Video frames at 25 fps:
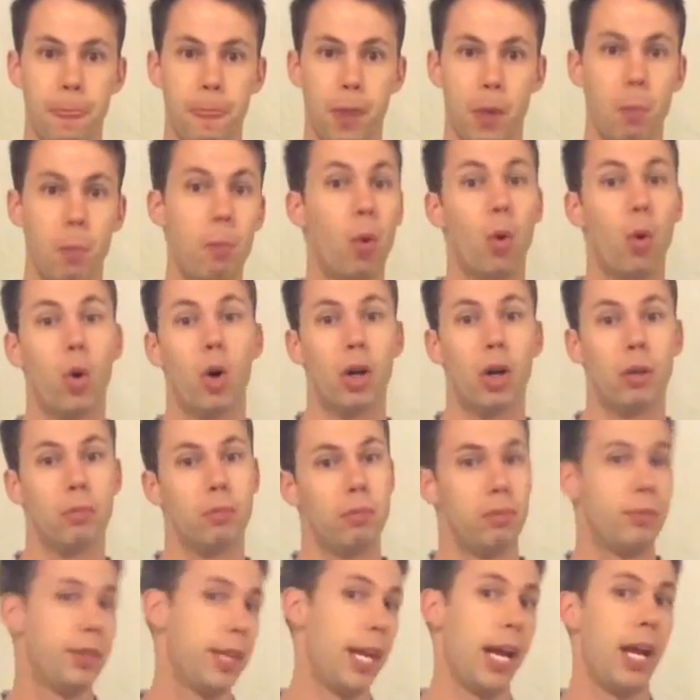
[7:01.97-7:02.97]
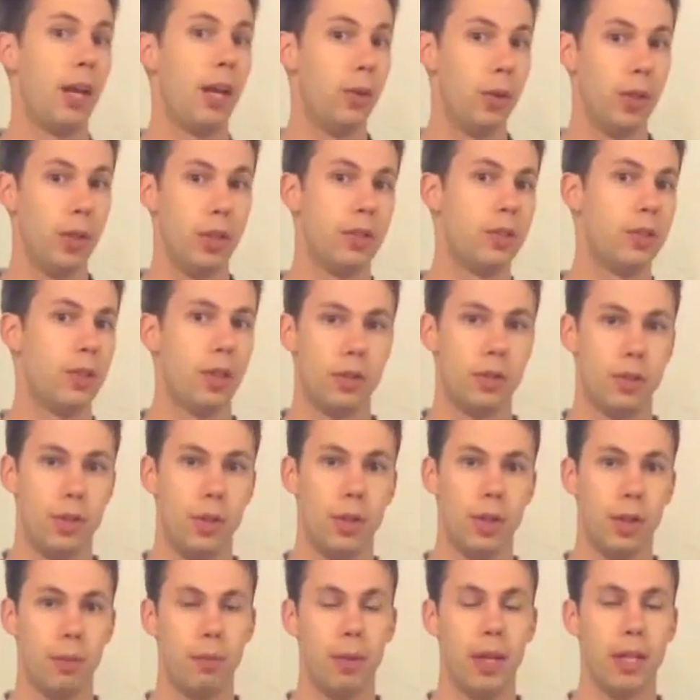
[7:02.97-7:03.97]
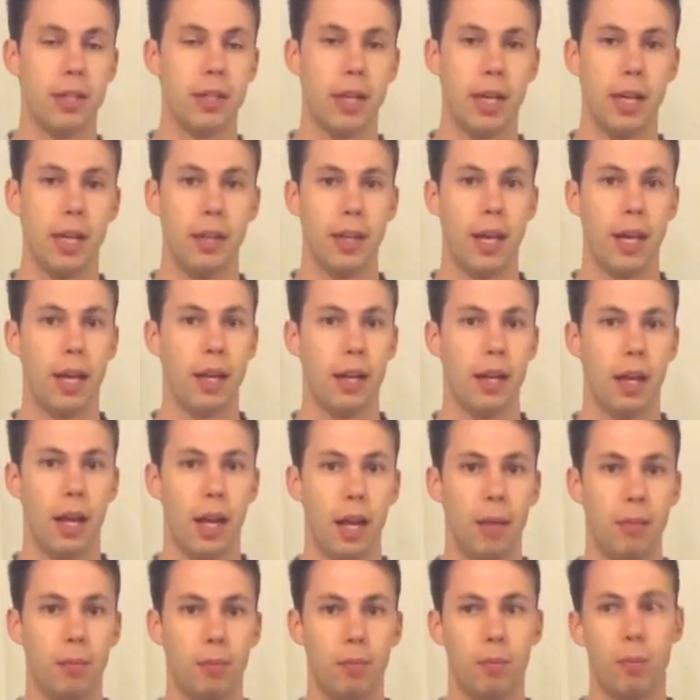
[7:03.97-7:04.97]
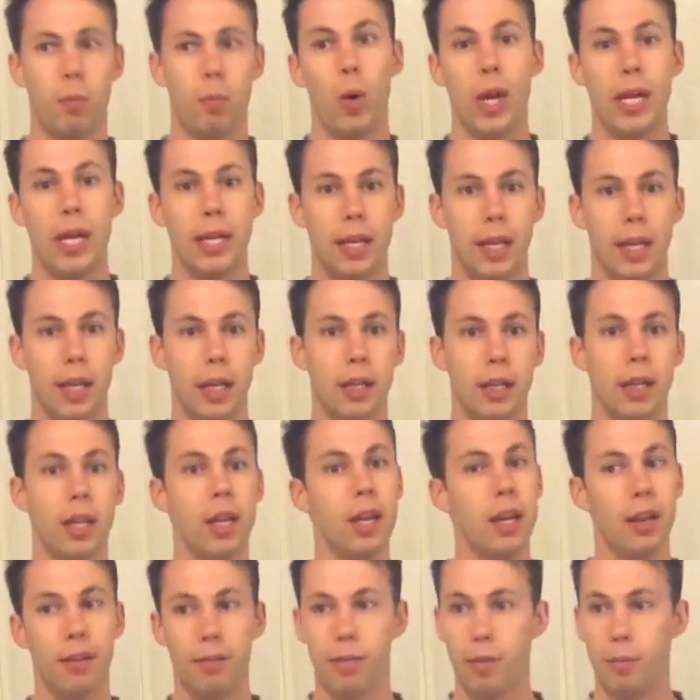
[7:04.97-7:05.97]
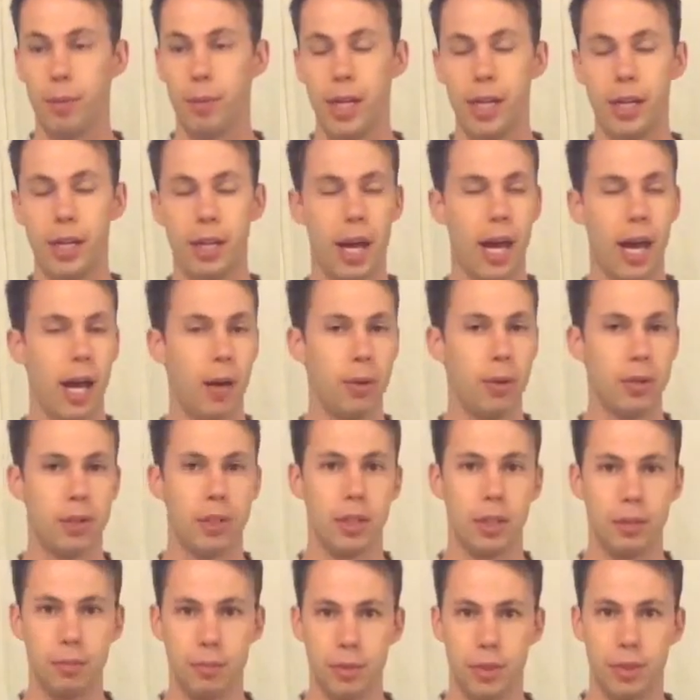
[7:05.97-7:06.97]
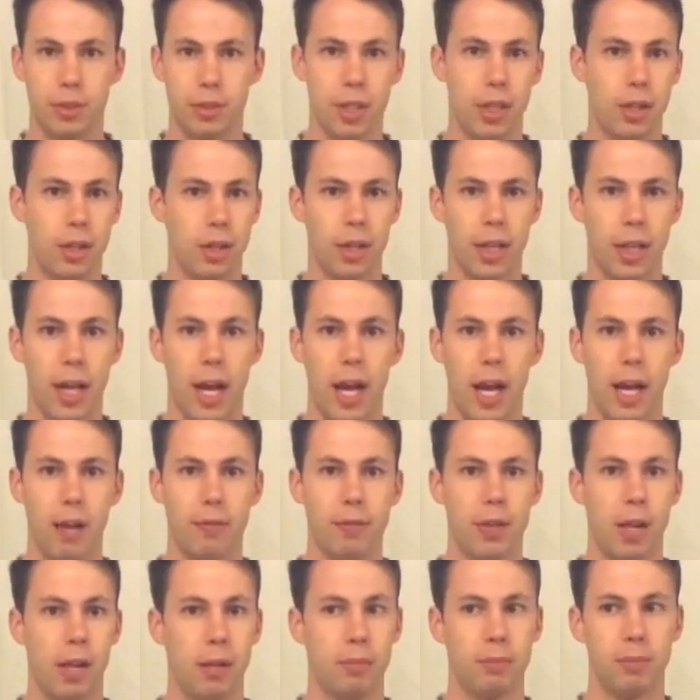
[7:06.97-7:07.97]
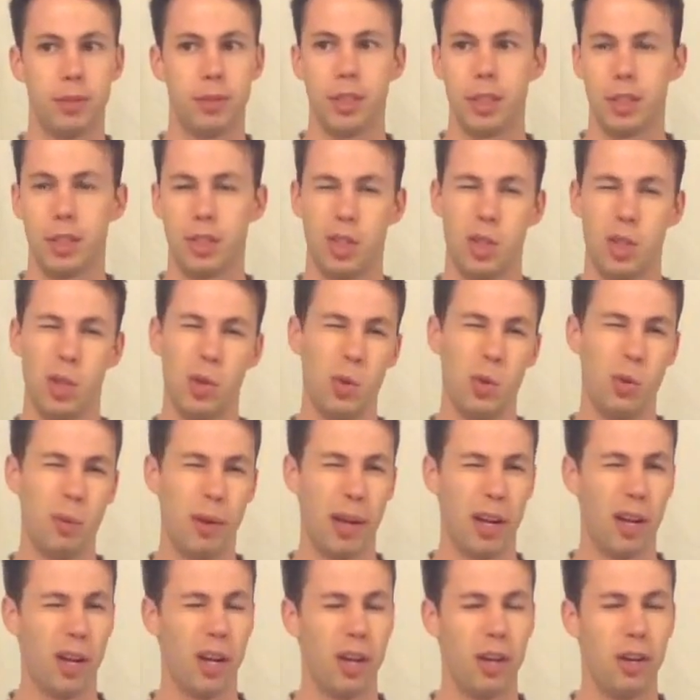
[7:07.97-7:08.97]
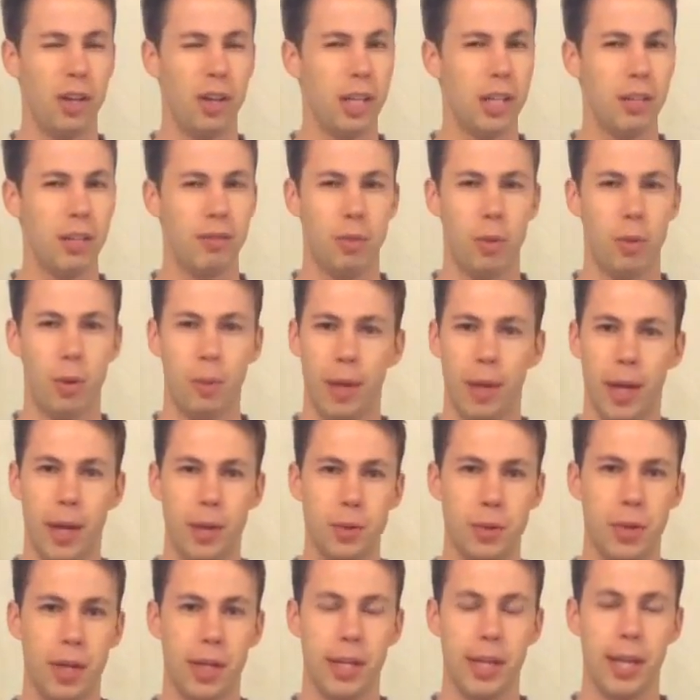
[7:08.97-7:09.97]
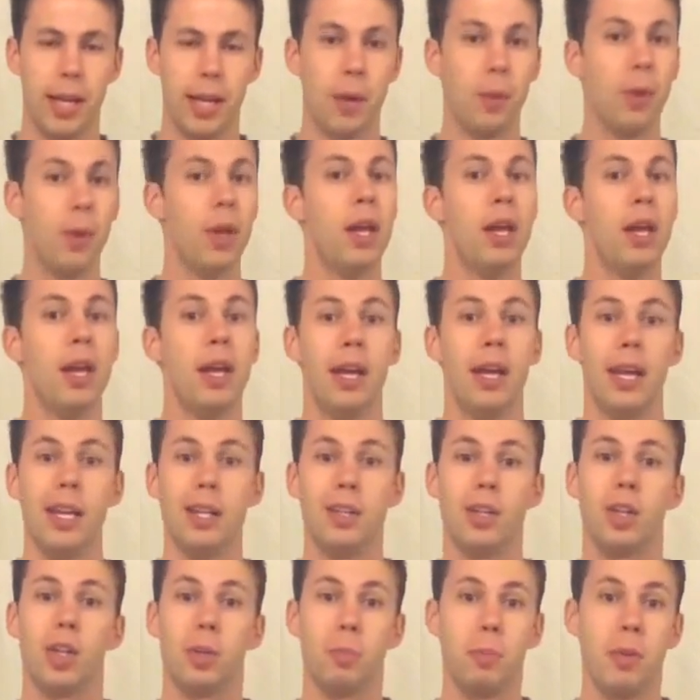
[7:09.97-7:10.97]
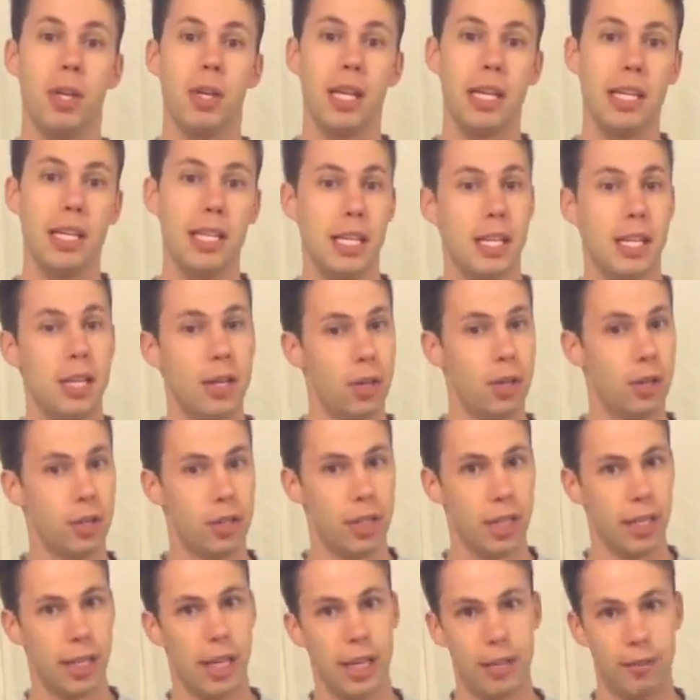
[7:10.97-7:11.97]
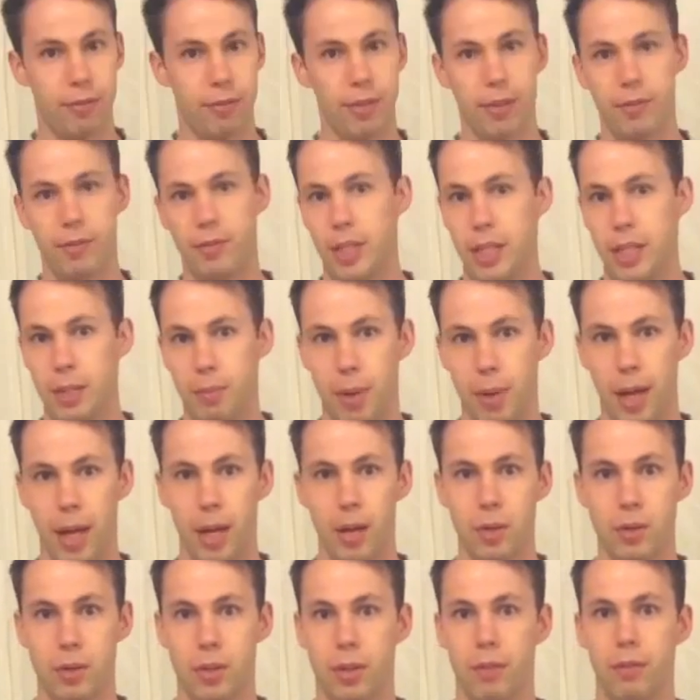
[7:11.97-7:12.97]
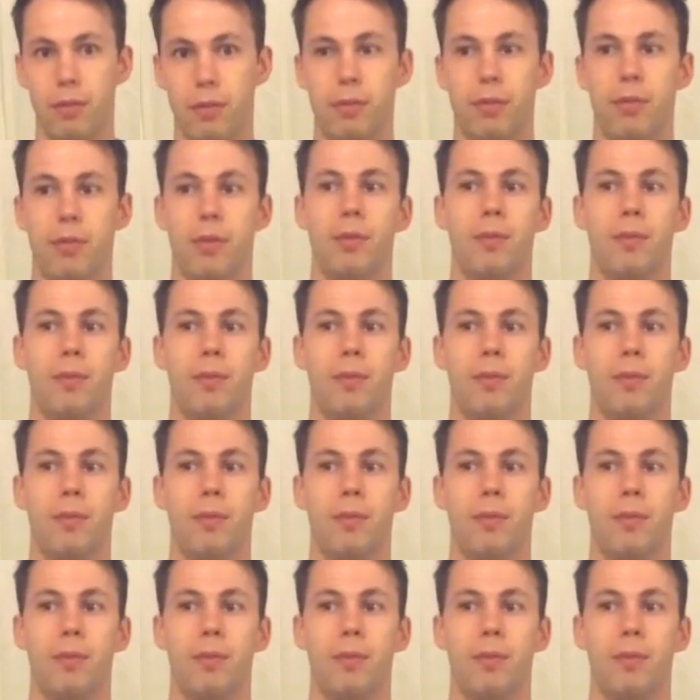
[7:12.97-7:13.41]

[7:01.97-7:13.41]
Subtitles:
more calories so you can maintain that weight gain. For me, I was a slender guy. I'm 6'2", about 184 pounds right now. It took me a year to gain 15 pounds of